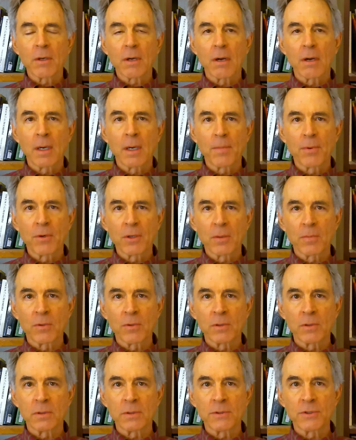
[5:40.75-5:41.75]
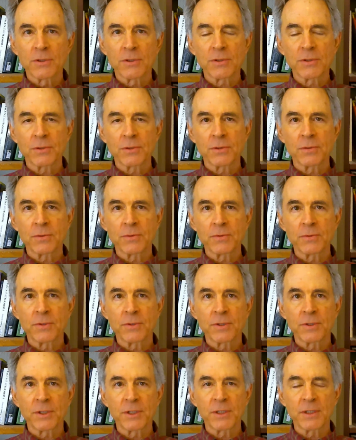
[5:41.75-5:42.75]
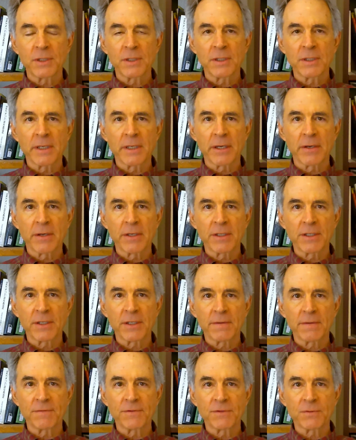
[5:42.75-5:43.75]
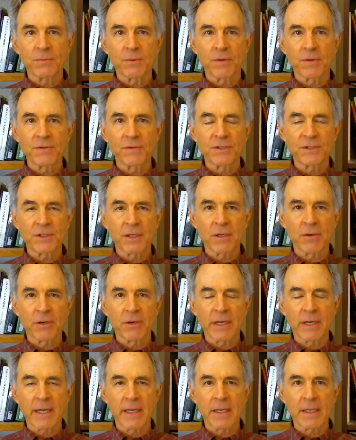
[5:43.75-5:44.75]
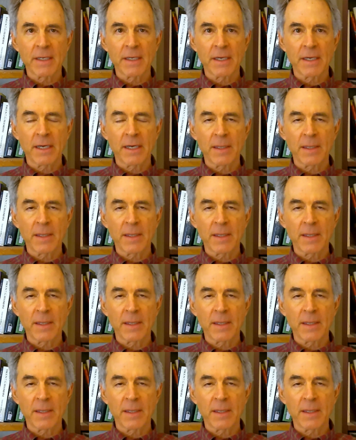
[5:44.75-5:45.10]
Comparable to the narratives with Sarah and